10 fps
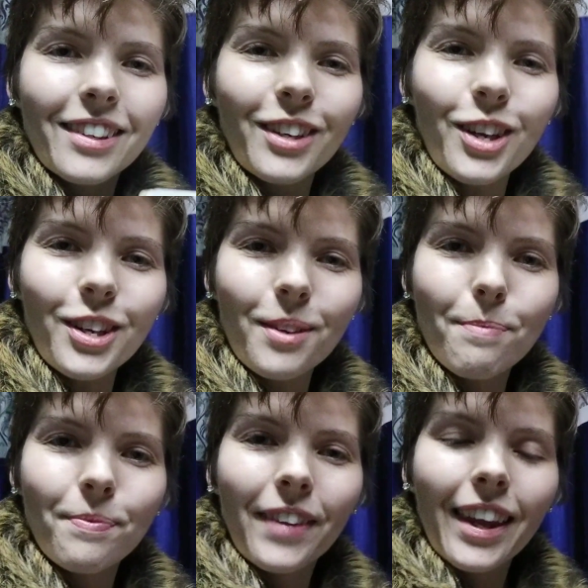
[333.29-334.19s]
Good.
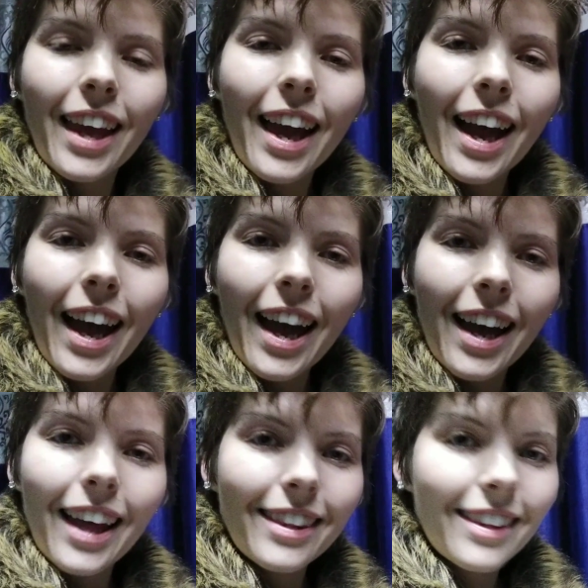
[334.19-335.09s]

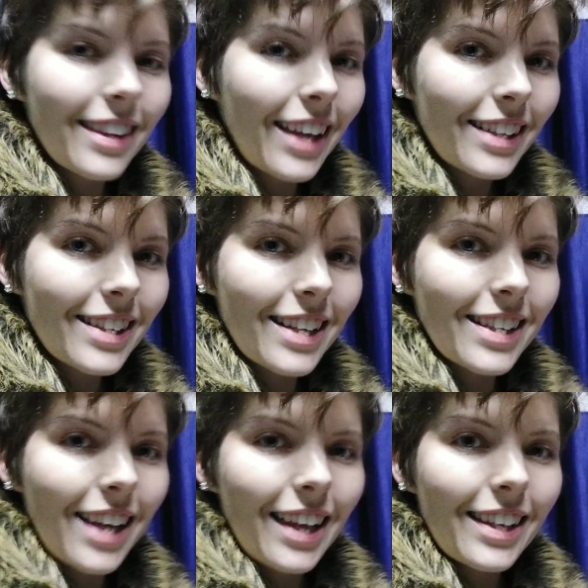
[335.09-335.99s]
And the next
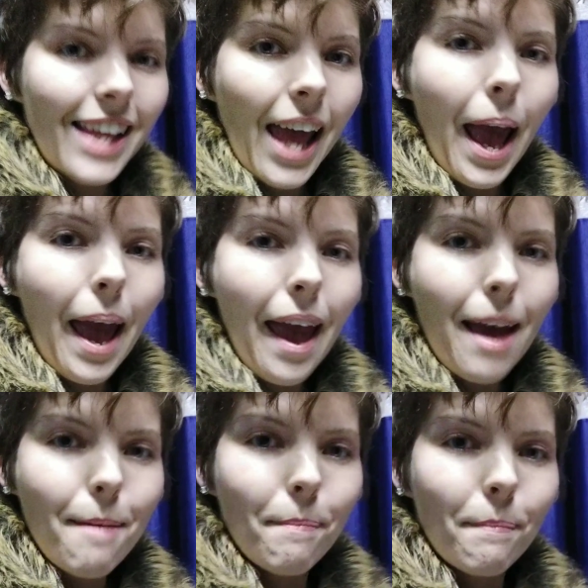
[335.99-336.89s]
letter is
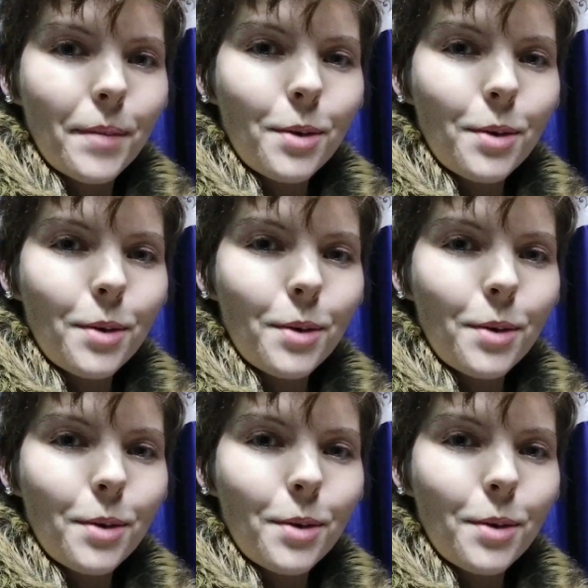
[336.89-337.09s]
M.